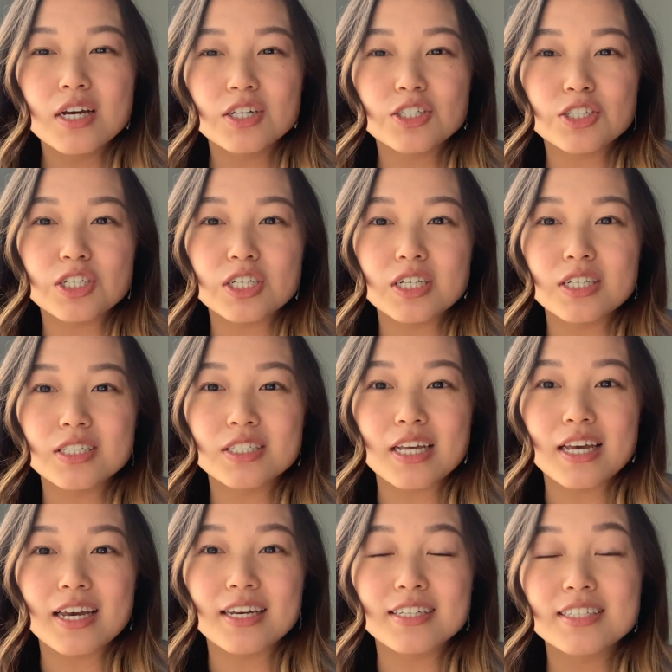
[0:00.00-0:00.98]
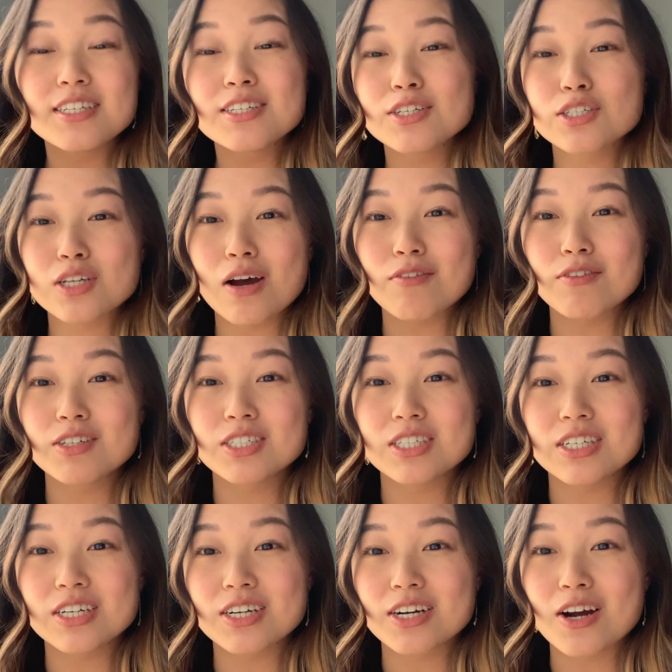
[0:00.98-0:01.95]
She's a senior software
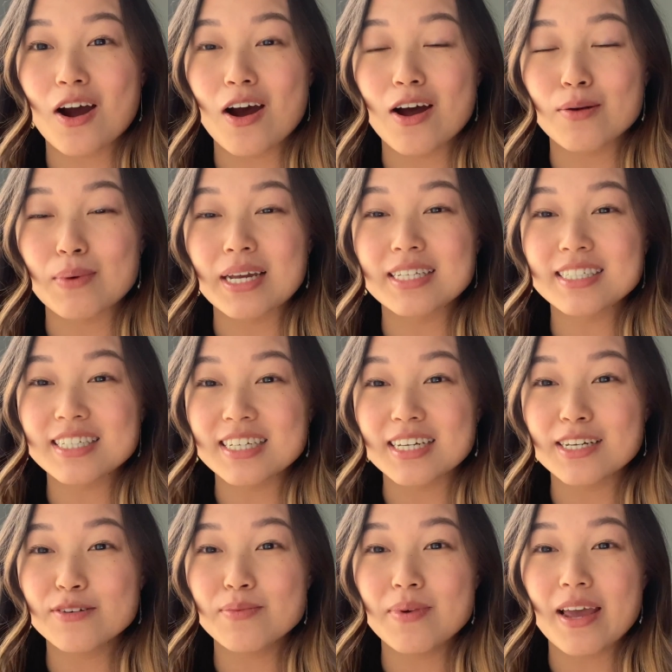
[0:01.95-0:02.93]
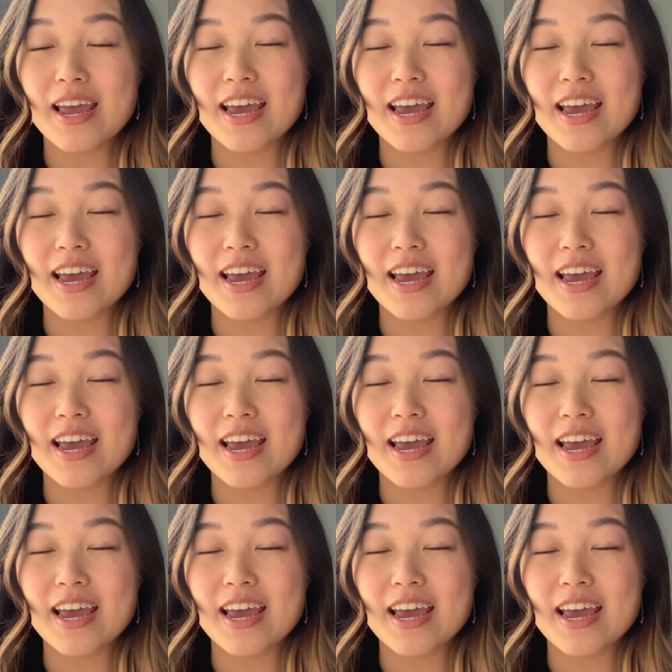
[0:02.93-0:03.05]
engineer on my team,